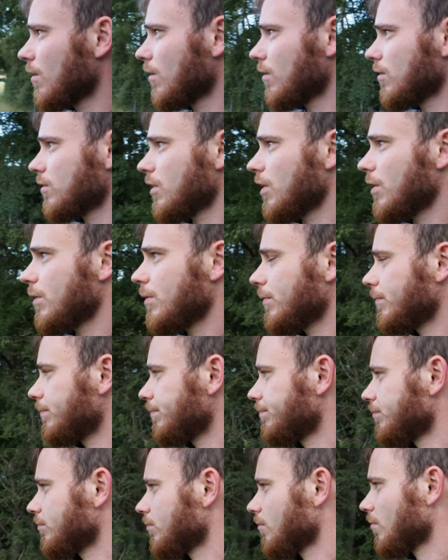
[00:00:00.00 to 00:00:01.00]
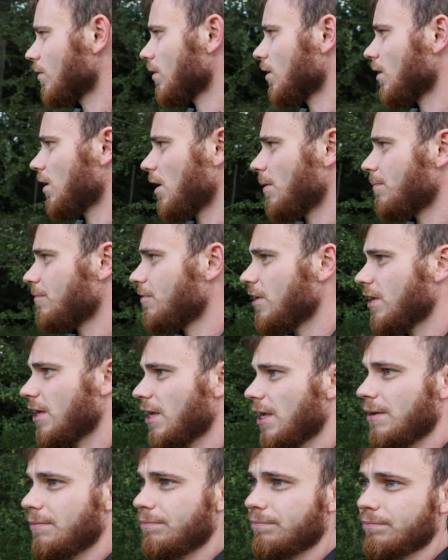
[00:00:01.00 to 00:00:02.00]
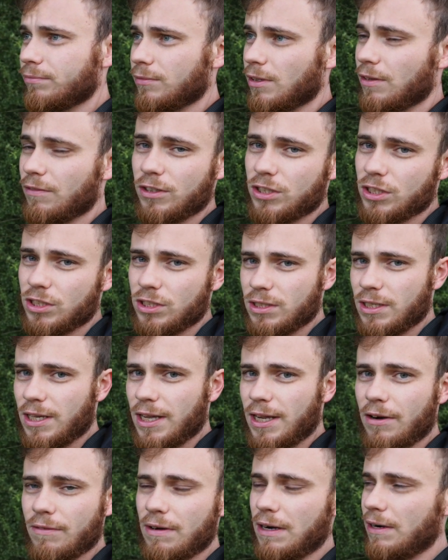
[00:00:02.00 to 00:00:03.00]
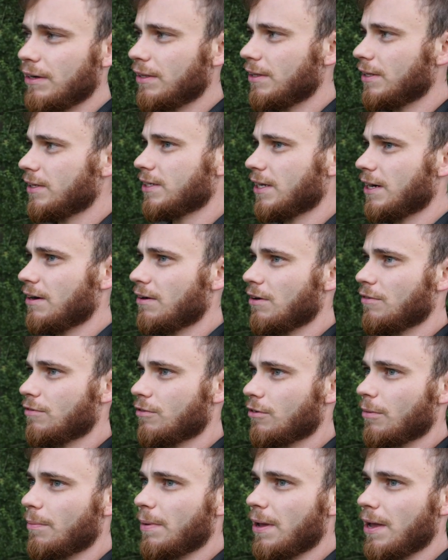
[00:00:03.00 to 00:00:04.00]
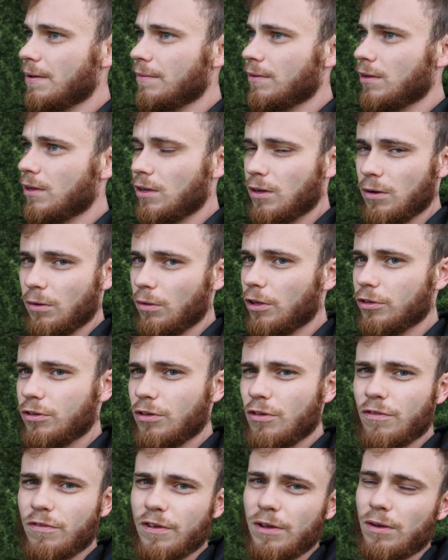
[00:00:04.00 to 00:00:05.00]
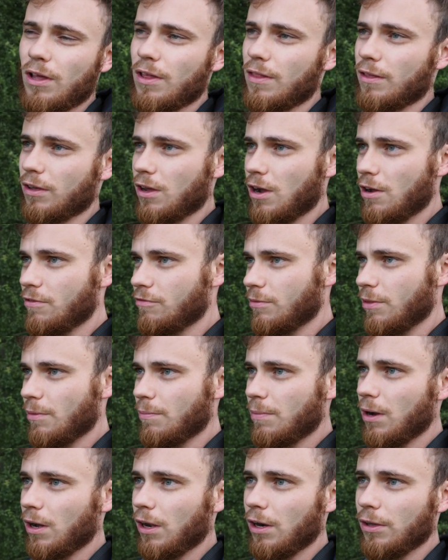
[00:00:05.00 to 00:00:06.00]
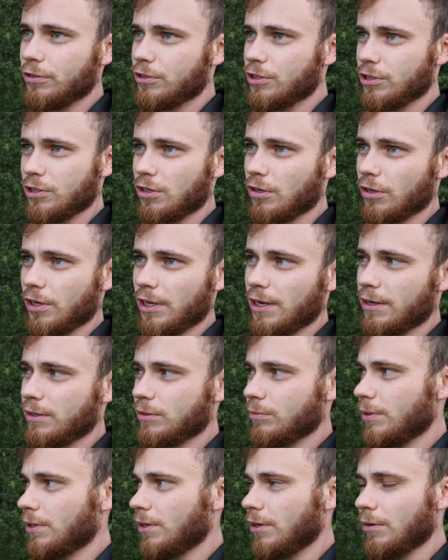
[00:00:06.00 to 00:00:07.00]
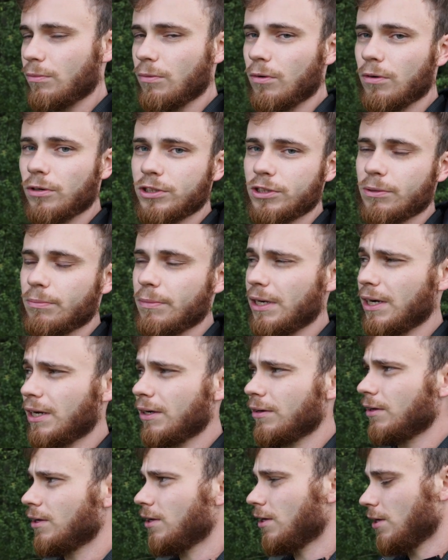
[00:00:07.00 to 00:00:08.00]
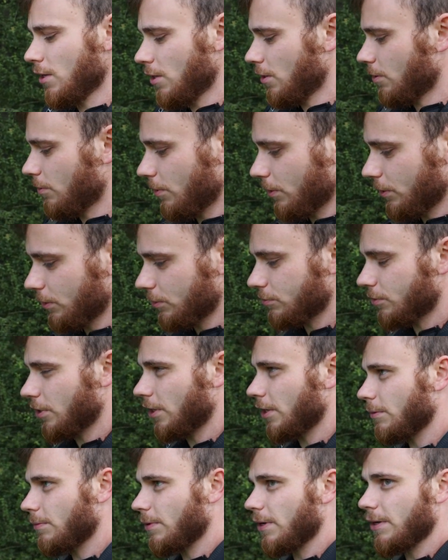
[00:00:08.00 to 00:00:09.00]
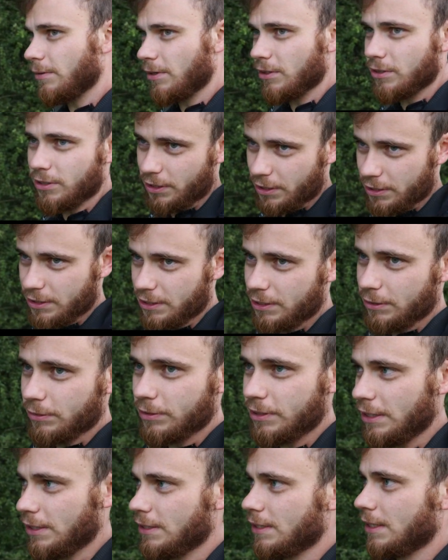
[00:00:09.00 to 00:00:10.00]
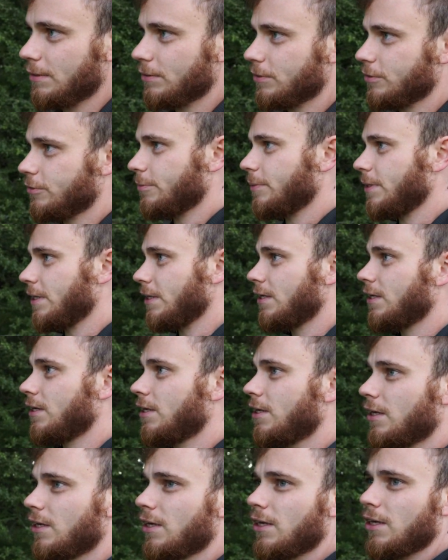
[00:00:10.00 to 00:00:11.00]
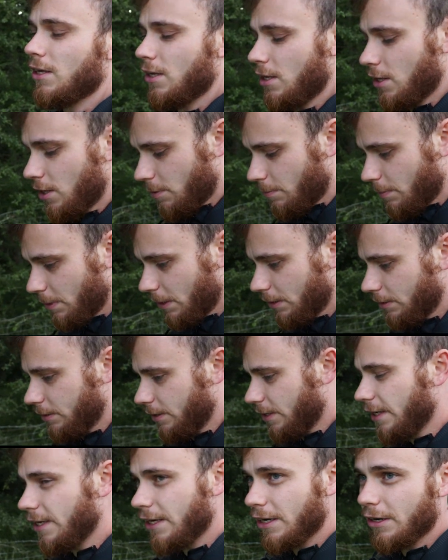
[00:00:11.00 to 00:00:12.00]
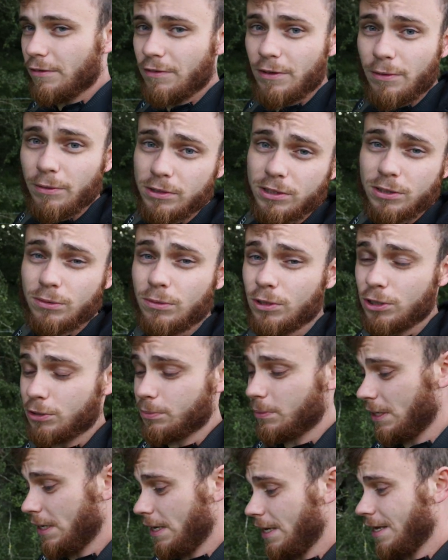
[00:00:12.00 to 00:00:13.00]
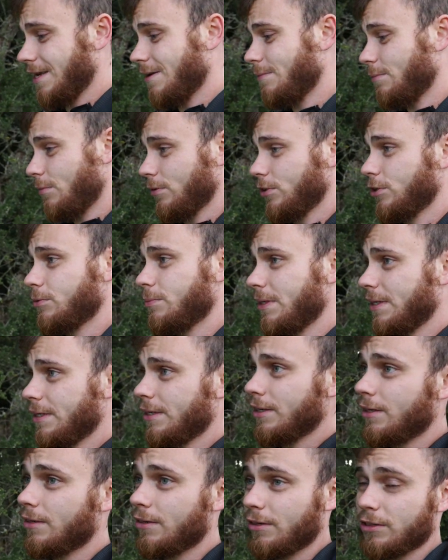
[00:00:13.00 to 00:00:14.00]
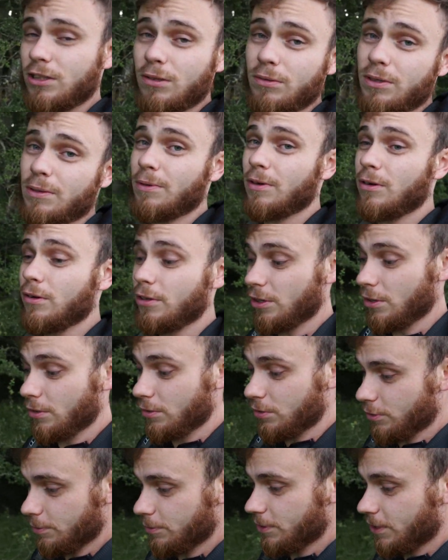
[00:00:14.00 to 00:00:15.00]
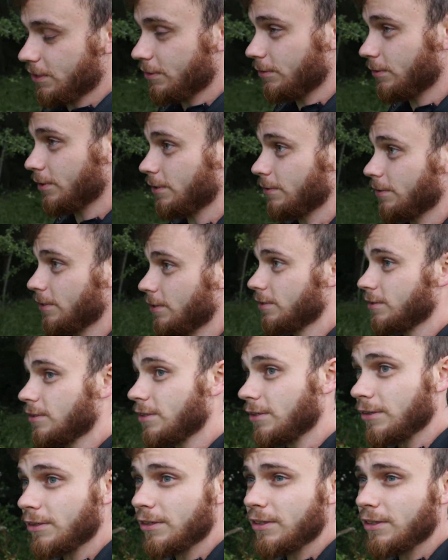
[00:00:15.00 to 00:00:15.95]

So I'm thinking if I just hang around in this area for a bit. Well, I do feel like the guy from the bungalow is just looking out his window watching me now, which is really weird because I can still see his house from here. But hey ho, if he wants to watch me, he can watch me. I told him I got a YouTube channel anyway, so